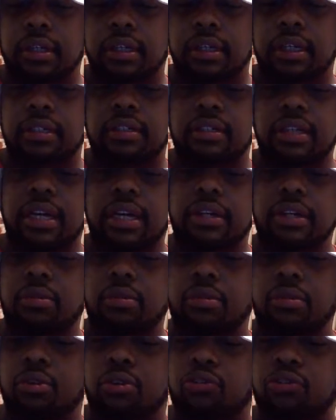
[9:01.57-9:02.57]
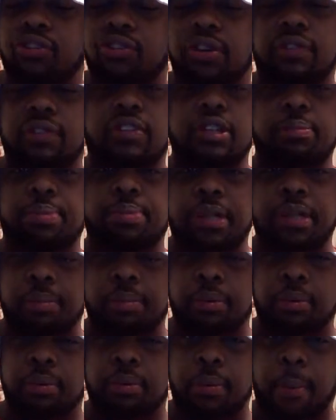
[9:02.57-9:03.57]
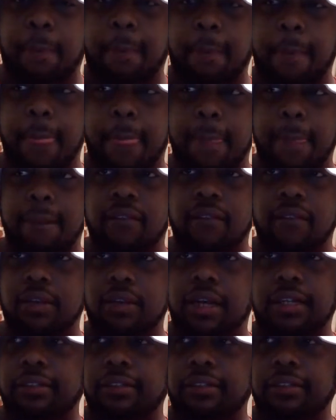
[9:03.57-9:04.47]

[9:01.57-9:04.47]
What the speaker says: let's say you knew 50 people. You